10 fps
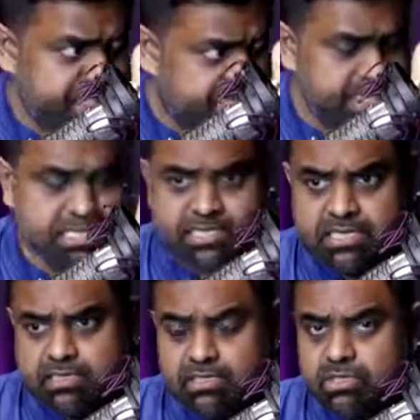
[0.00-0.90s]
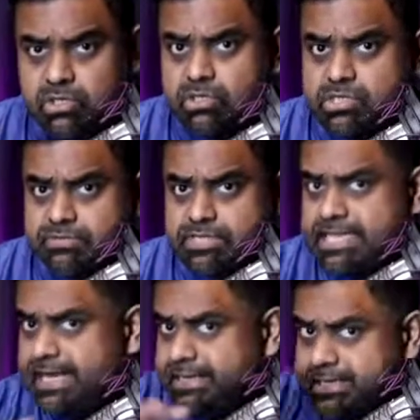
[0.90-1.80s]
has the notes of this
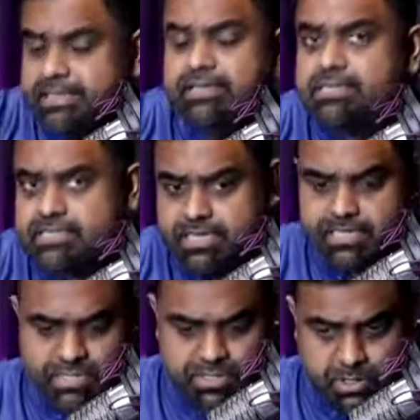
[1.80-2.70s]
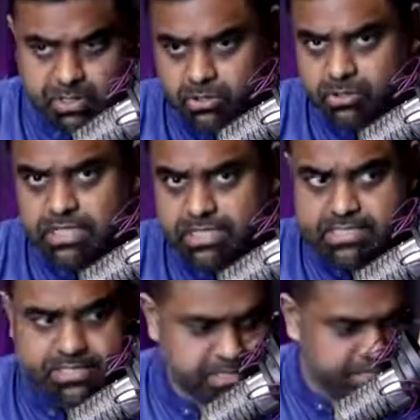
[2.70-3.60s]
entire series. So, do
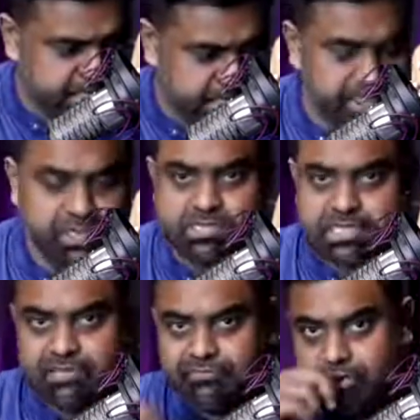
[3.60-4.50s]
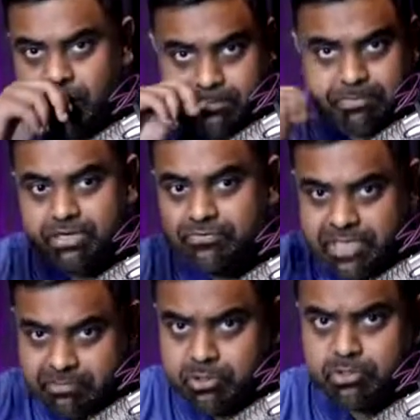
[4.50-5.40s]
consider getting yourself a copy of
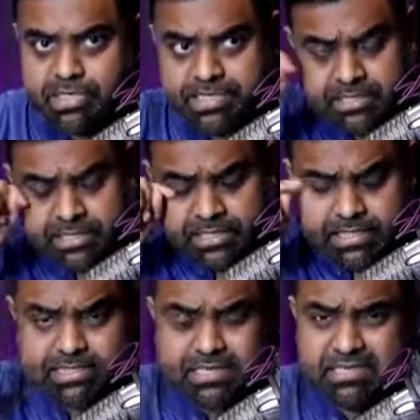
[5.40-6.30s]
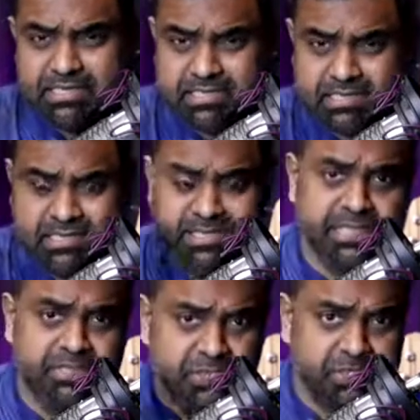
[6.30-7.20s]
that booklet. It'll cont-
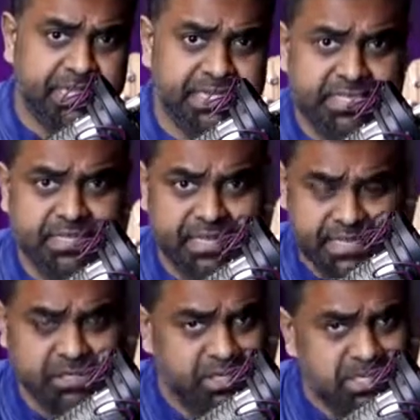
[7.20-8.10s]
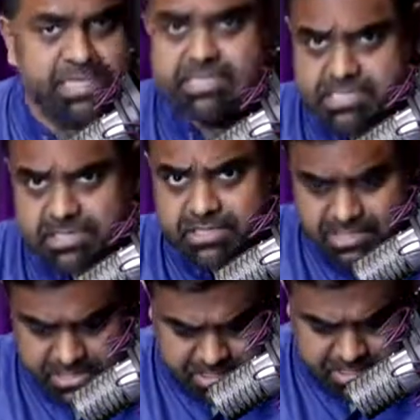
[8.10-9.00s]
contain the notation and all the
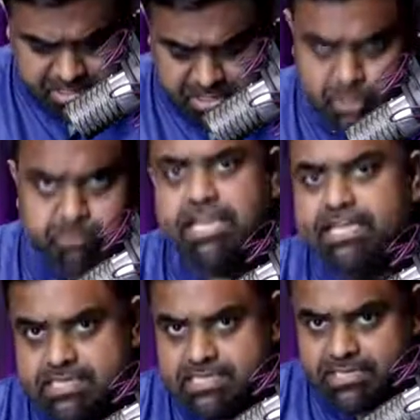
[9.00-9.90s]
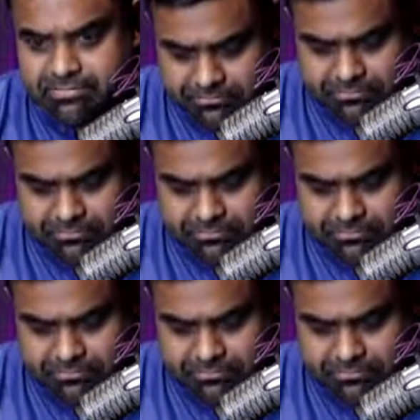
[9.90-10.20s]
instructions to play this stuff.